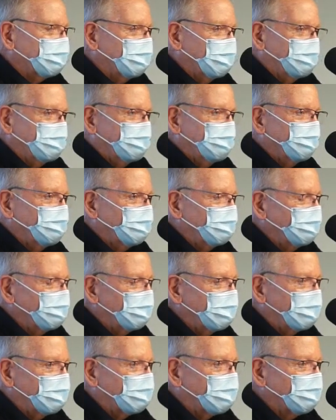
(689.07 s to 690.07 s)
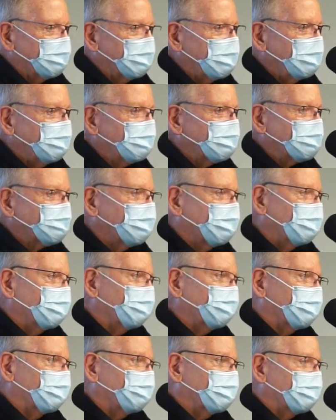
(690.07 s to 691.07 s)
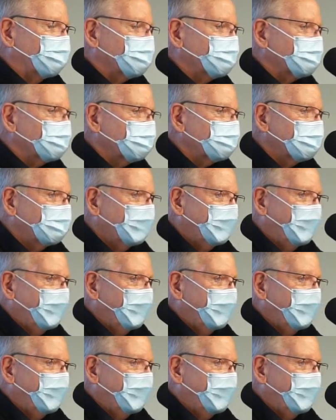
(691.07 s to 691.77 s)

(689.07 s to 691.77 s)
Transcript: I think we had our meeting this morning with our pharmacists.